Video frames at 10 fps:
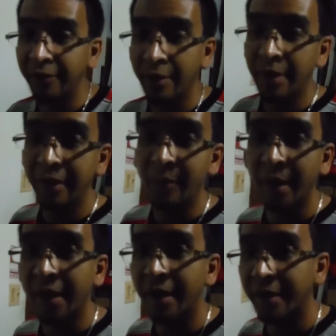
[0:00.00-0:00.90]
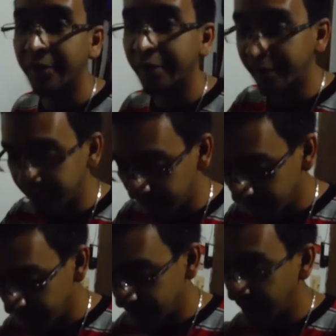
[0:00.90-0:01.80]
if I leave my car there,
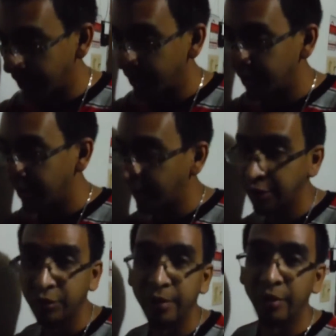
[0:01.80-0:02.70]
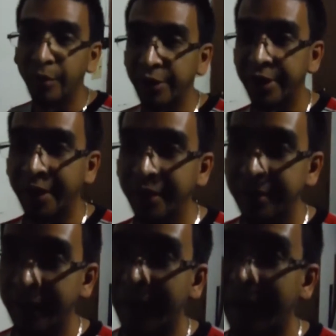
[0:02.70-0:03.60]
I can over the
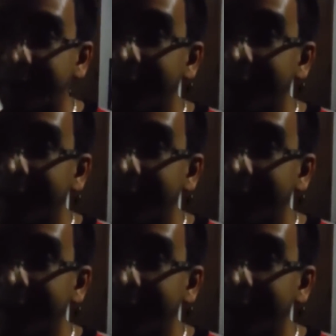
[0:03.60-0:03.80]
night, I get a